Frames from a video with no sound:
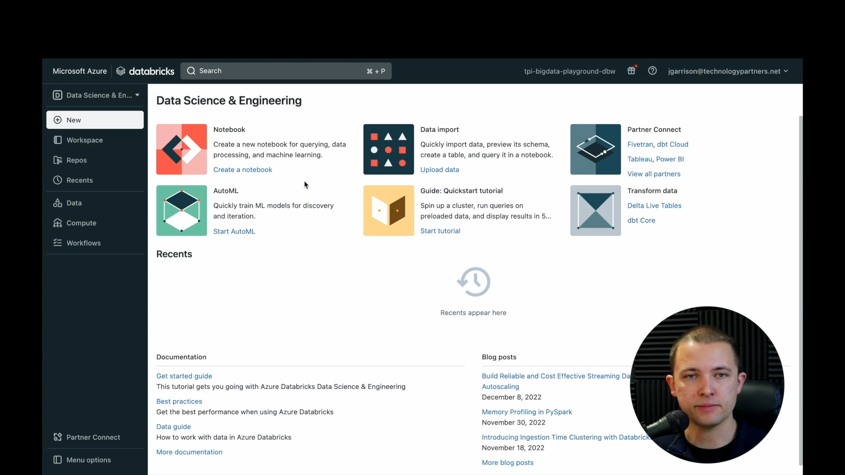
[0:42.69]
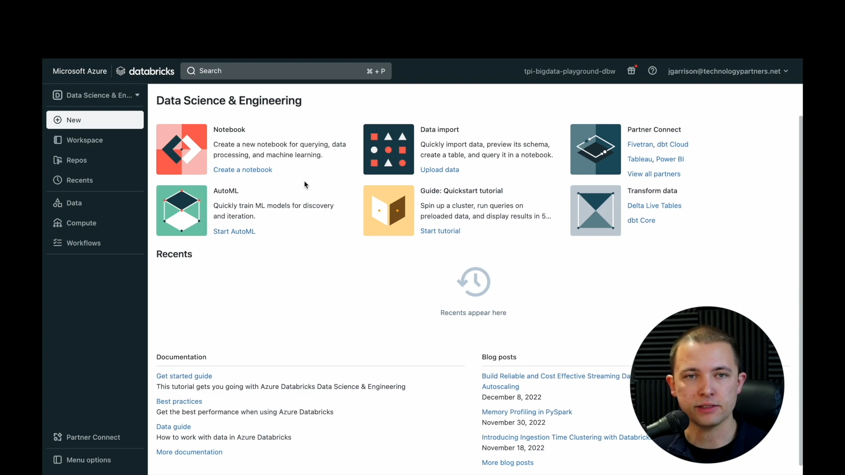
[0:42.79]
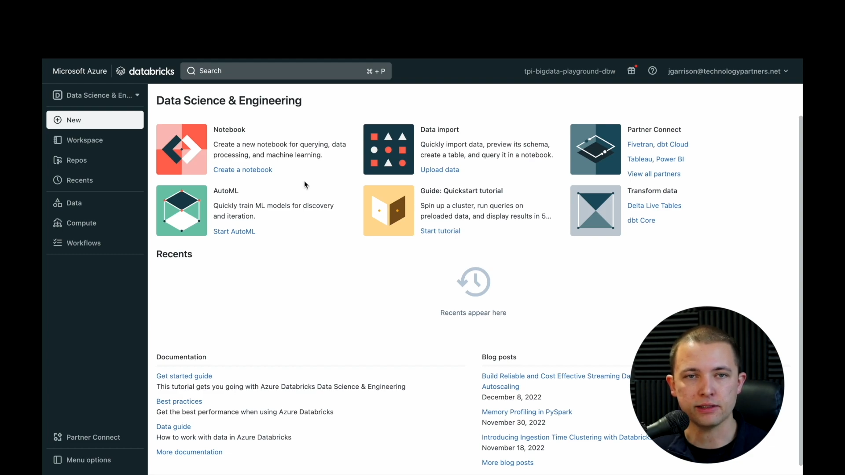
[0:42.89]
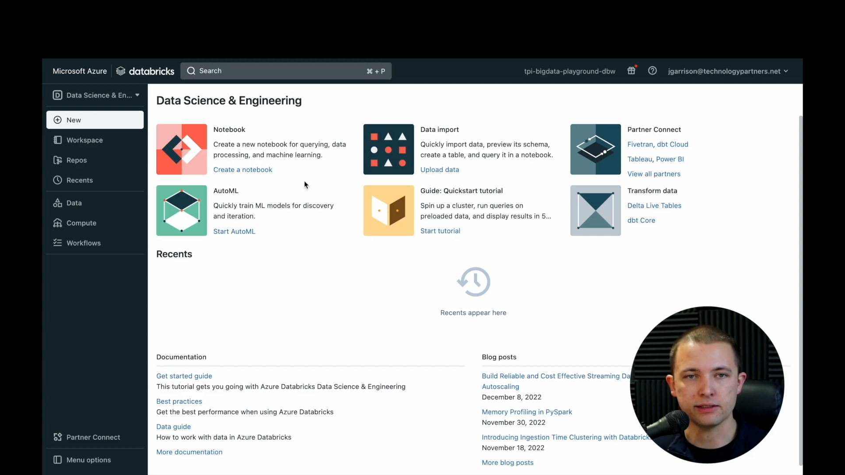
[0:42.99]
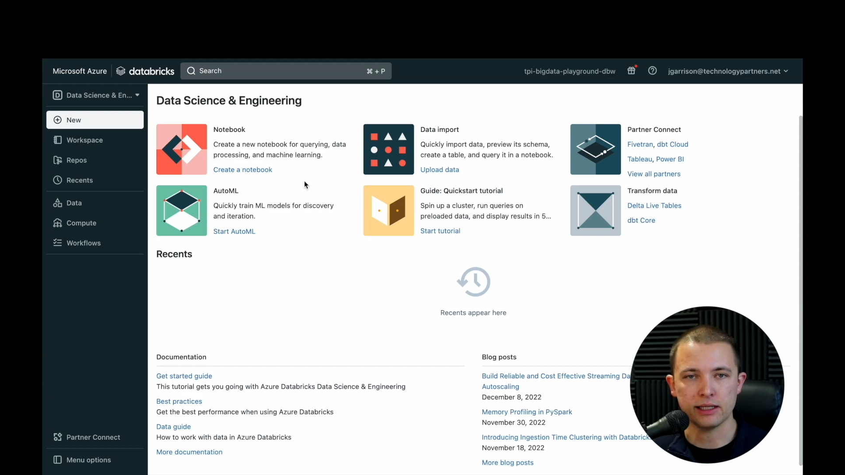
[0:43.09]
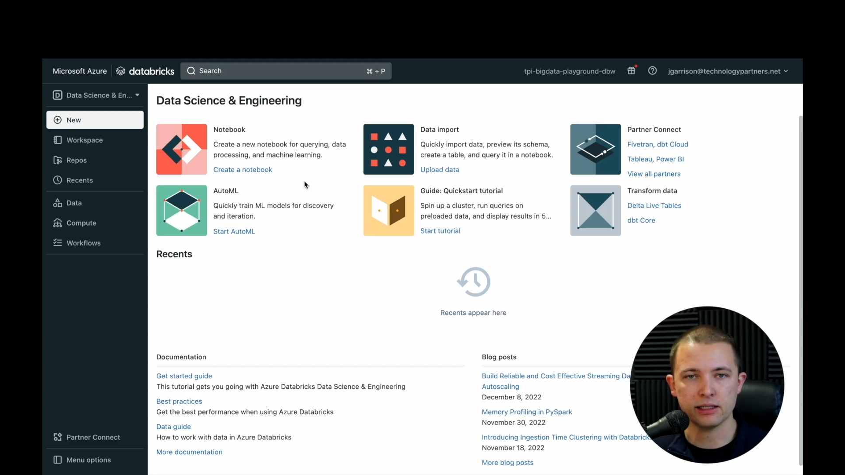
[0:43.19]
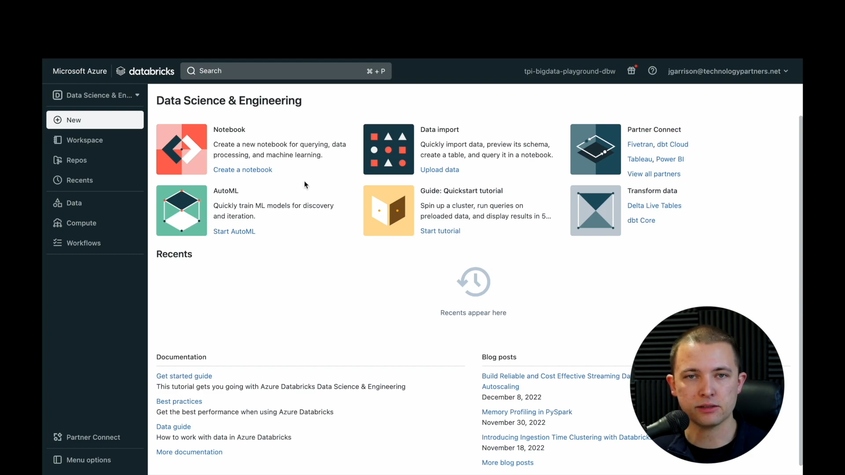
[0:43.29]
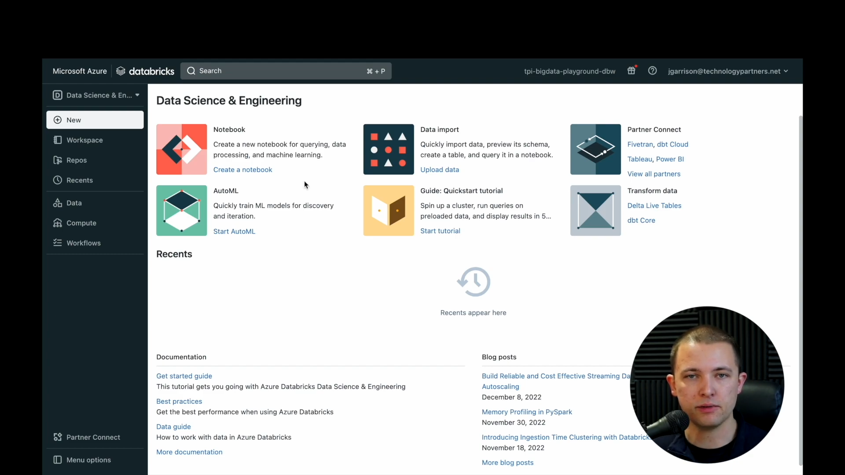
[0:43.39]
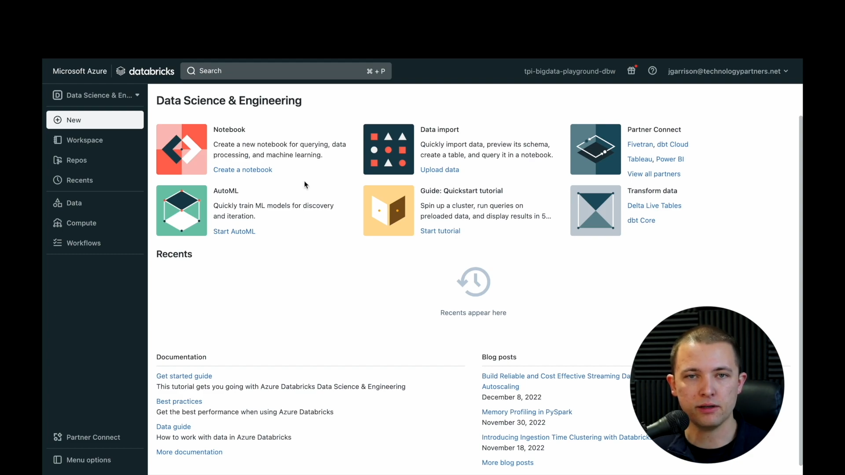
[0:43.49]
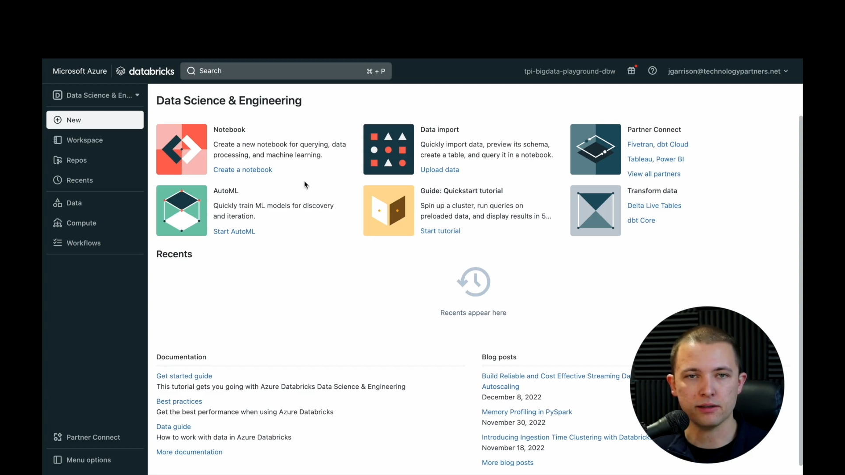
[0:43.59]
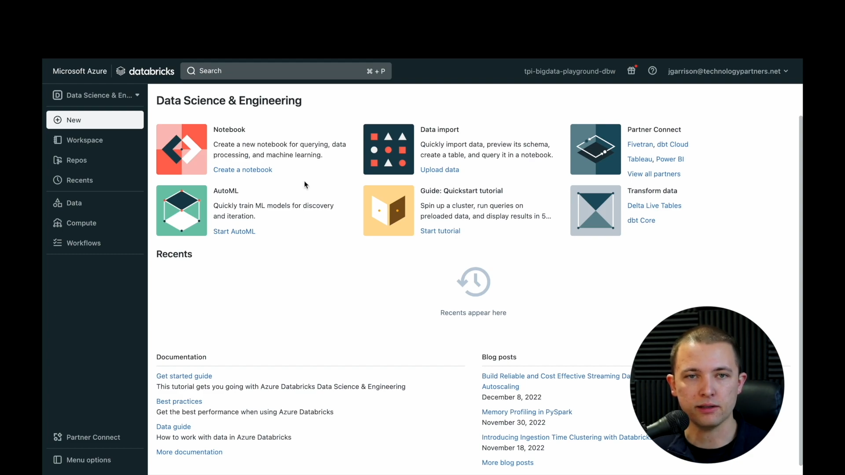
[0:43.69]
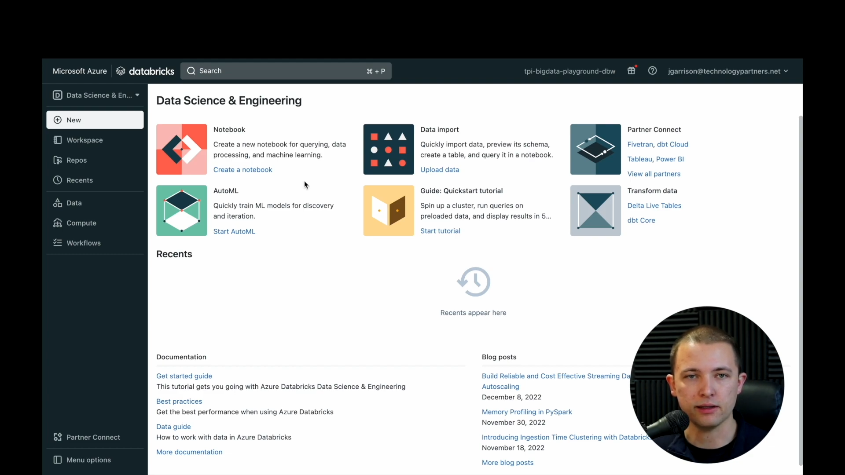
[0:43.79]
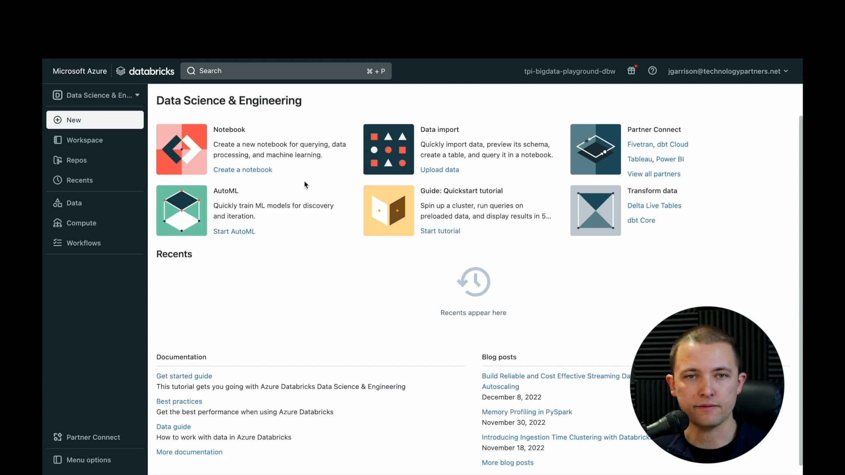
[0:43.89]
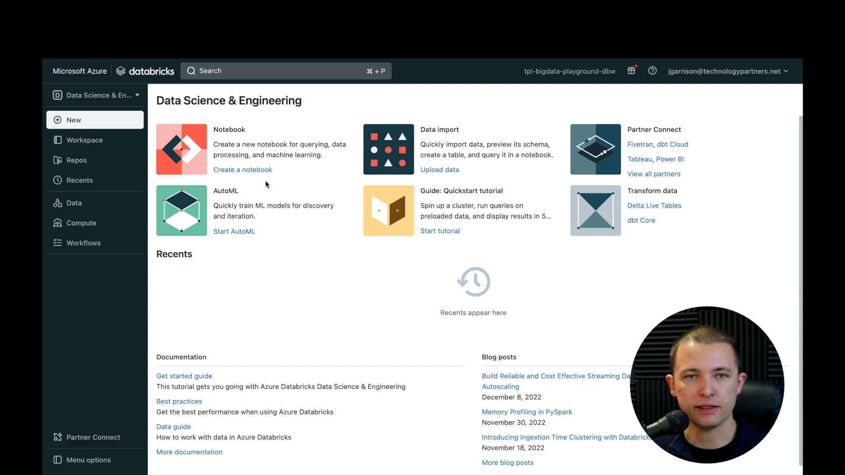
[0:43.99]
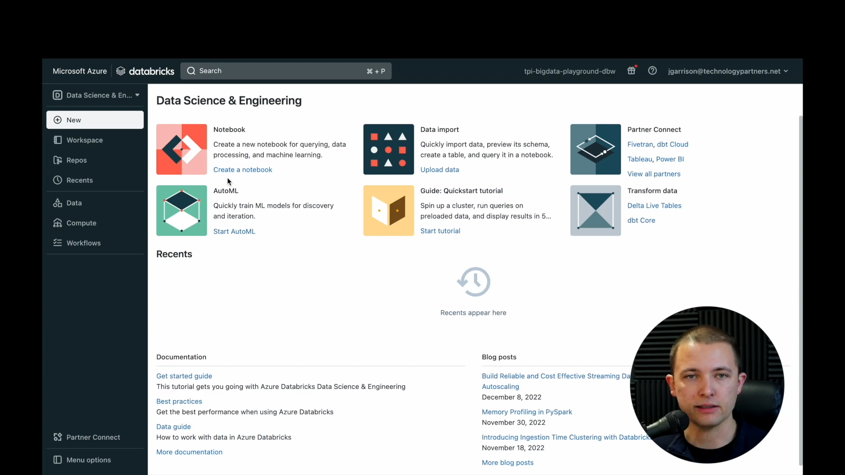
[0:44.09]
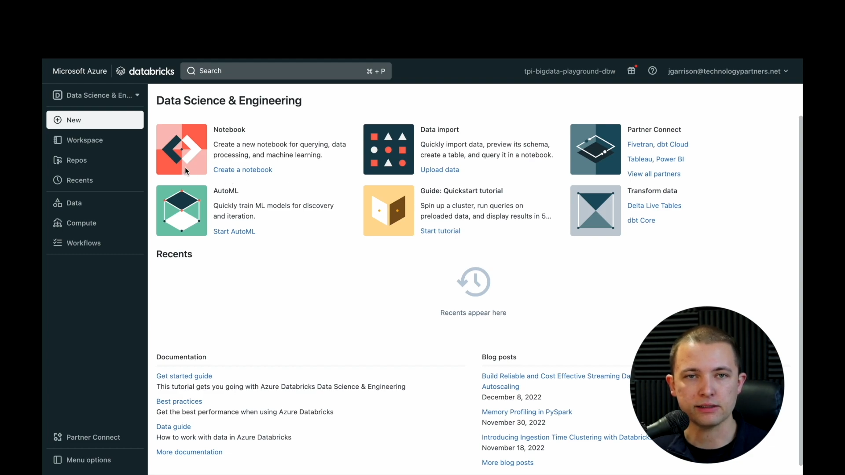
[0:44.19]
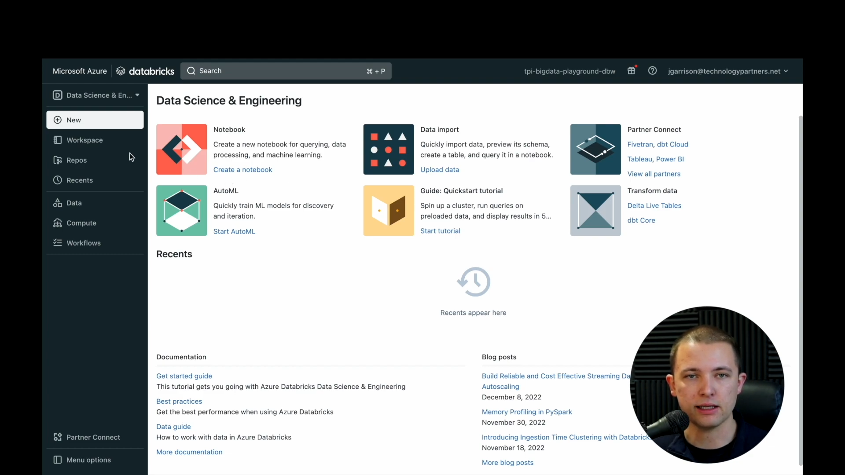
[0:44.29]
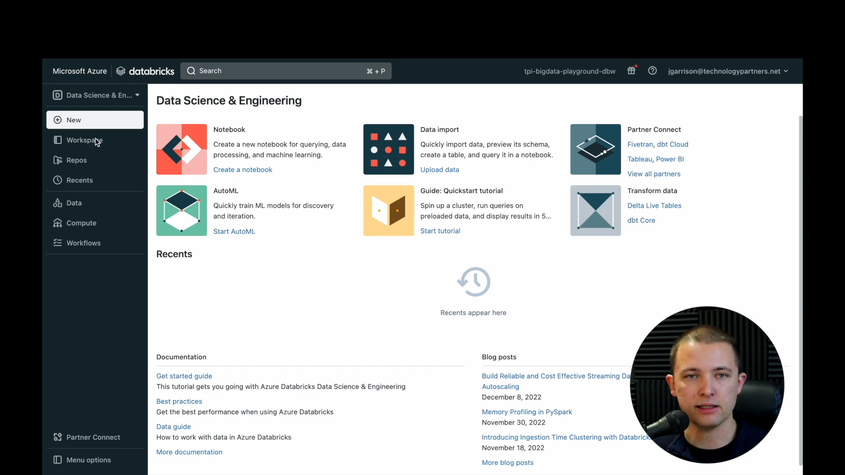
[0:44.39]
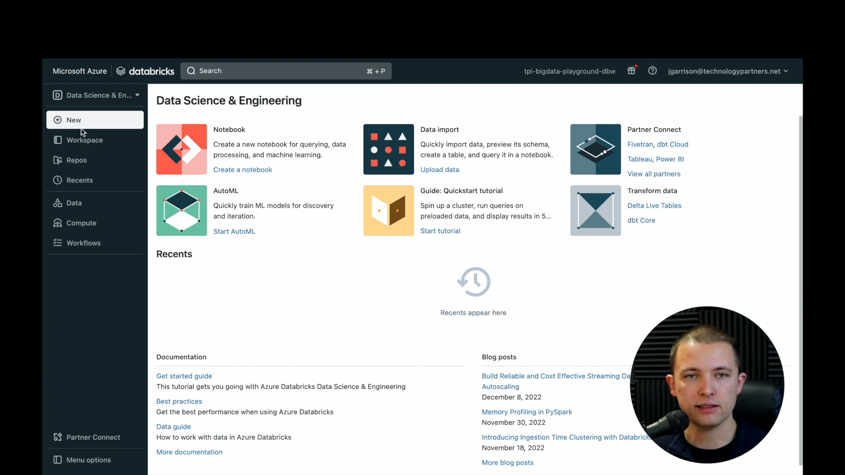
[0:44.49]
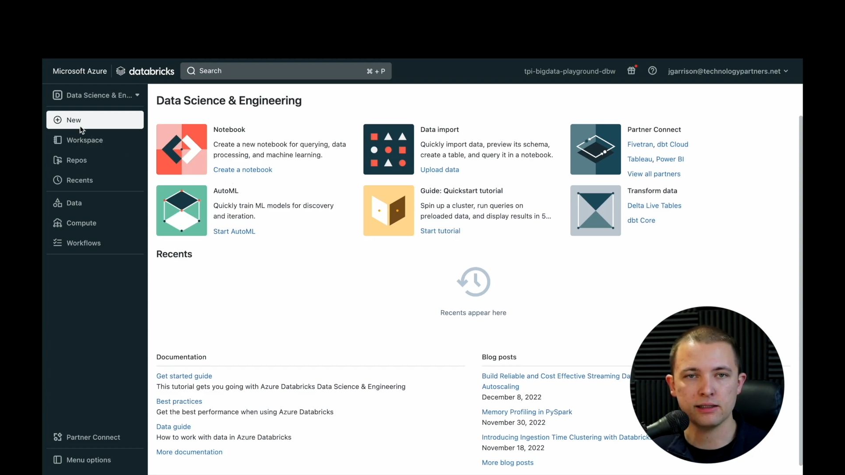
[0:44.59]
in the taskbar on the left-hand
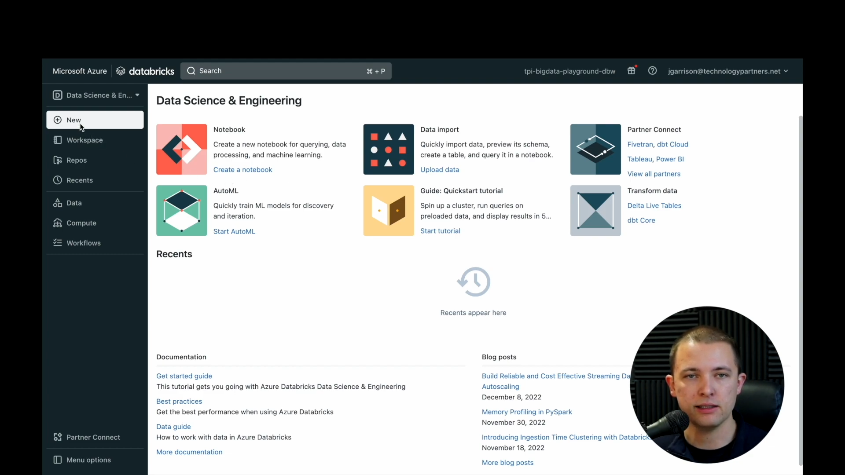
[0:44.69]
side.